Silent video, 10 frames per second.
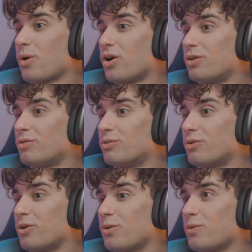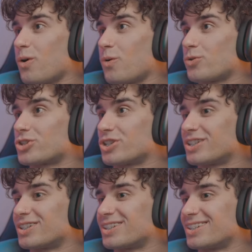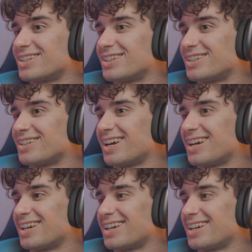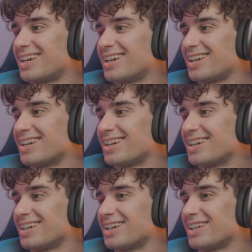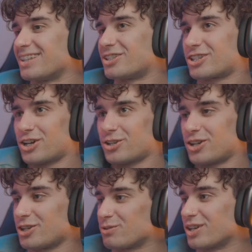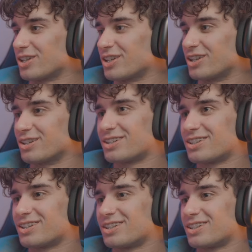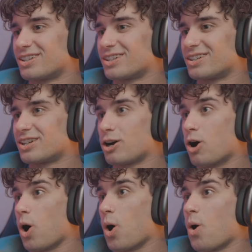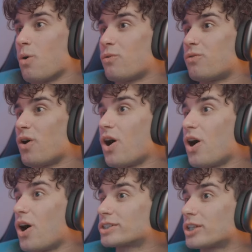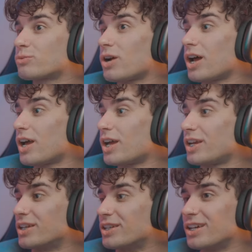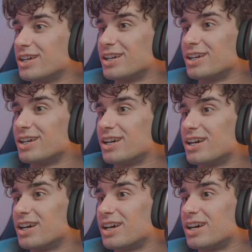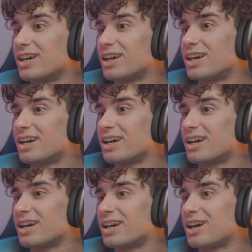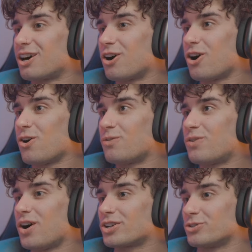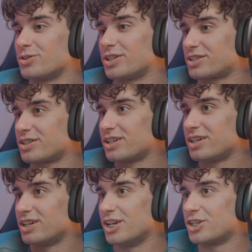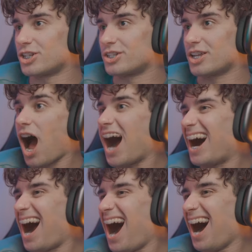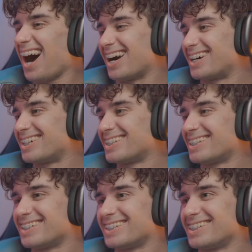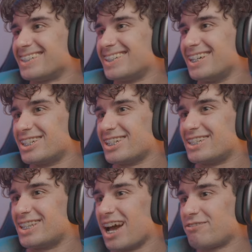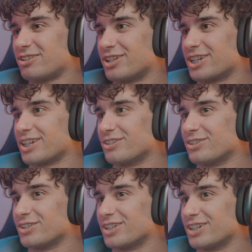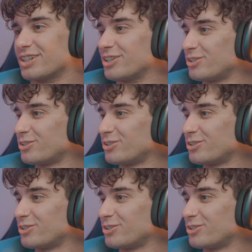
oh, oh, oh, shit. Yeah, yeah, yeah, They should kill her anyway then. How sorry you. Oh fuck, that's right. Roll up my sleeve. Look at it. Oh fuck, dude. Look at it. He should die. Ah! He should definitely kill her then, dude.